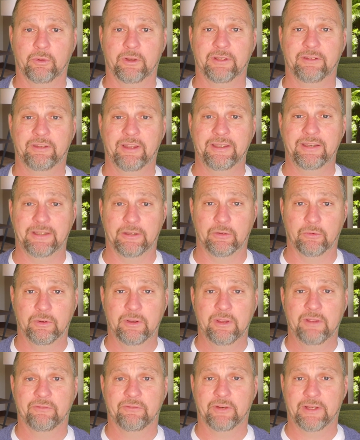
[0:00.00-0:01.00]
continue
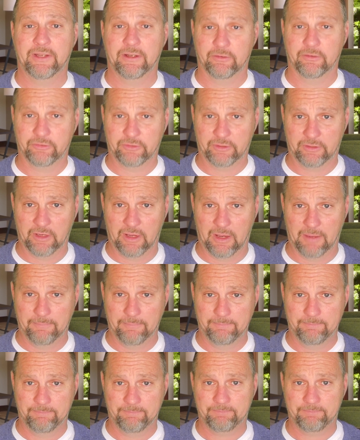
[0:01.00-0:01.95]
for years to come.